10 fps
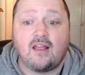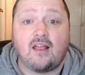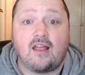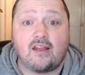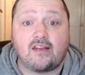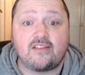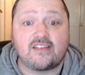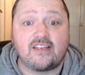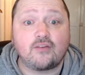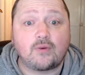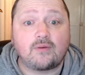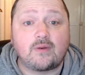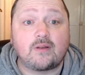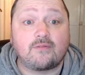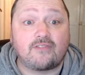And continuing with
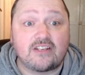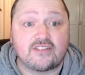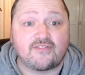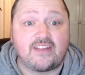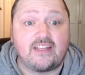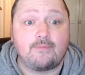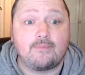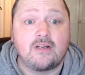the French theme,